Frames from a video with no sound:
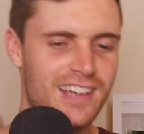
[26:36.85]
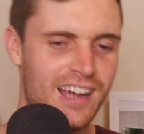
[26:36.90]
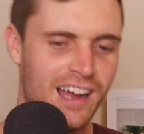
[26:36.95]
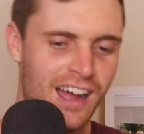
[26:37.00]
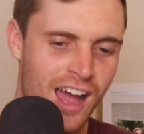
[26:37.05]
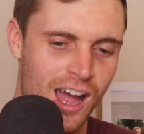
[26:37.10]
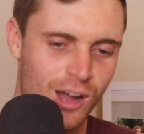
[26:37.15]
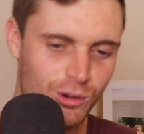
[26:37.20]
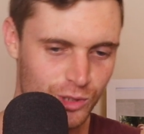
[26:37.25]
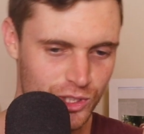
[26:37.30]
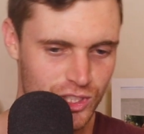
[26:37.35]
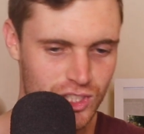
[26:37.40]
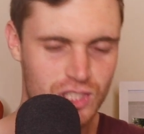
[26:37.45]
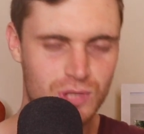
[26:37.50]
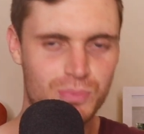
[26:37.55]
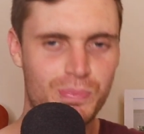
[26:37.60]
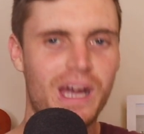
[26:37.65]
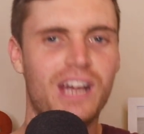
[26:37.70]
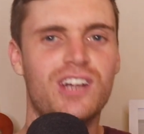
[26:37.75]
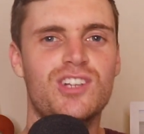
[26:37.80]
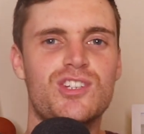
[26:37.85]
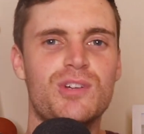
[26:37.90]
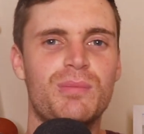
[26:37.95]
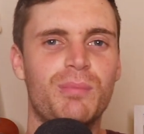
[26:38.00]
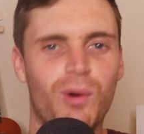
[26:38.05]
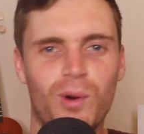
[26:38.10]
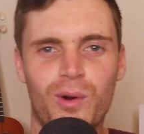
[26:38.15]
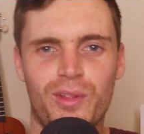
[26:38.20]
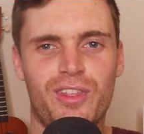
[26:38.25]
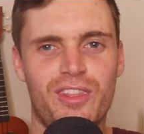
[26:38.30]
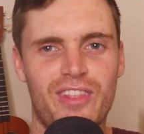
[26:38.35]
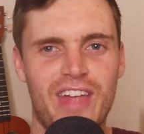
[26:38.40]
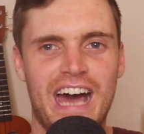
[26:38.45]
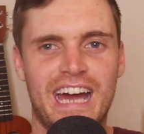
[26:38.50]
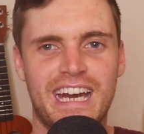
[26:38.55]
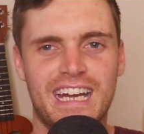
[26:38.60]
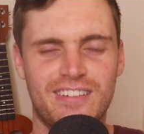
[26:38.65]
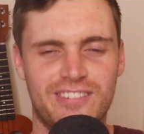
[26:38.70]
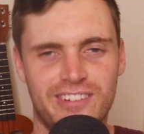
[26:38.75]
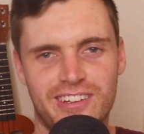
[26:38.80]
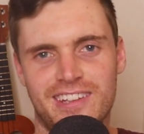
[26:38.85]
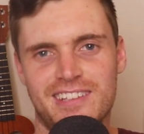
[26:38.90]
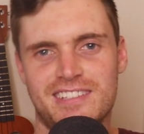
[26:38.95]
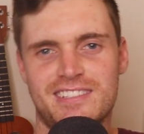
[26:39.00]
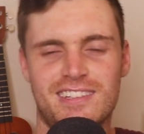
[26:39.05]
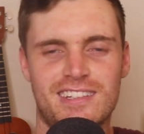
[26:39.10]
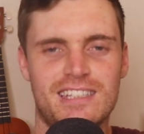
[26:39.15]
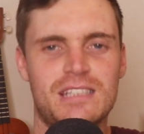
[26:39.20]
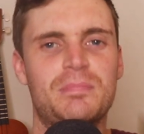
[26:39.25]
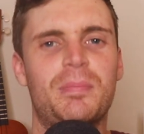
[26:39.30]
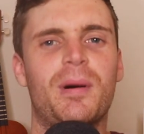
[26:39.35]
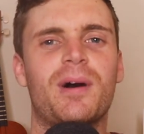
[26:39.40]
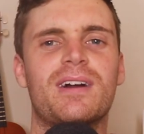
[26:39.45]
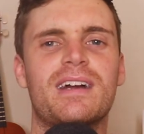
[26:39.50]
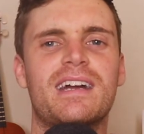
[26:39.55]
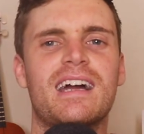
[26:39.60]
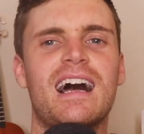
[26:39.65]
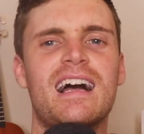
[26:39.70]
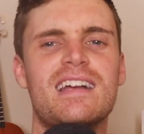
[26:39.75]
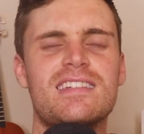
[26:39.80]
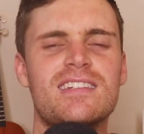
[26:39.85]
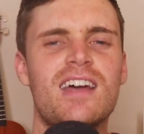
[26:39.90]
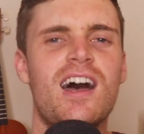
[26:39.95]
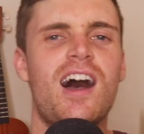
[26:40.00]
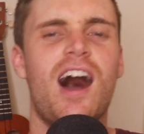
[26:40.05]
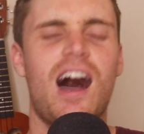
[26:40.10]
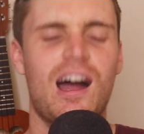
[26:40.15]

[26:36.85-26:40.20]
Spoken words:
I respect you more than that if you listen to this podcast.